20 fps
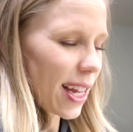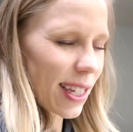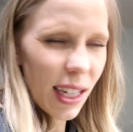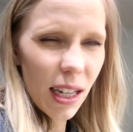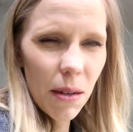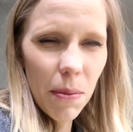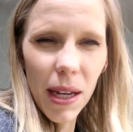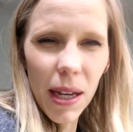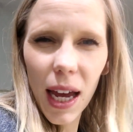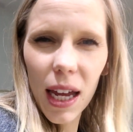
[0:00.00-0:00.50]
It's
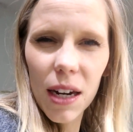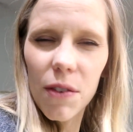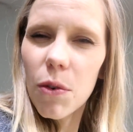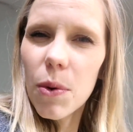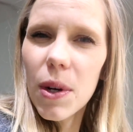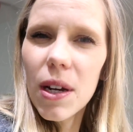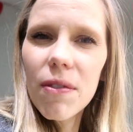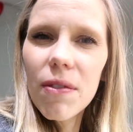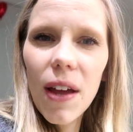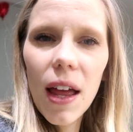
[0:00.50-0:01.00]
gonna be kind of
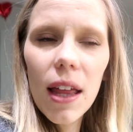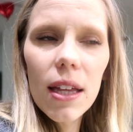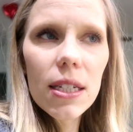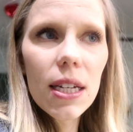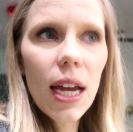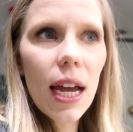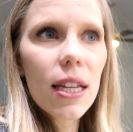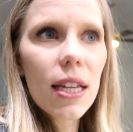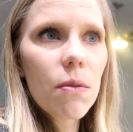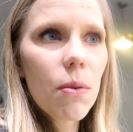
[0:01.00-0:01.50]
a weird
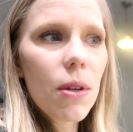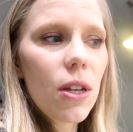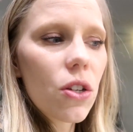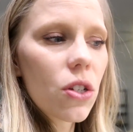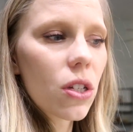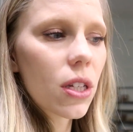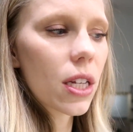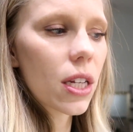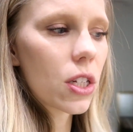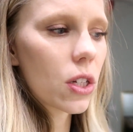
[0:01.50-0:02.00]
Valentine's. We
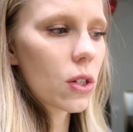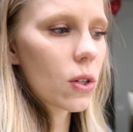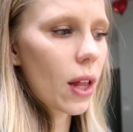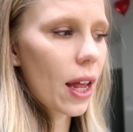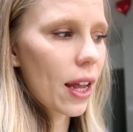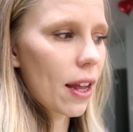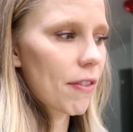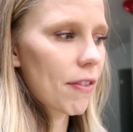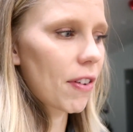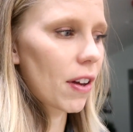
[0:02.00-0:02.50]
usually do
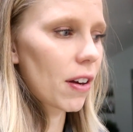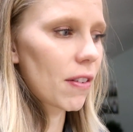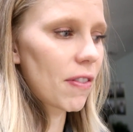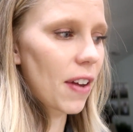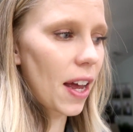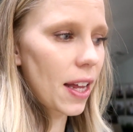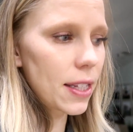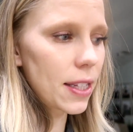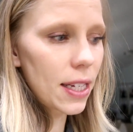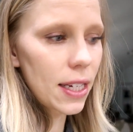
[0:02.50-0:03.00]
like a fun
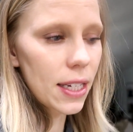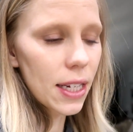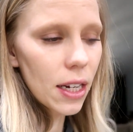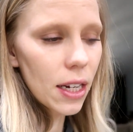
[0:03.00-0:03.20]
fancy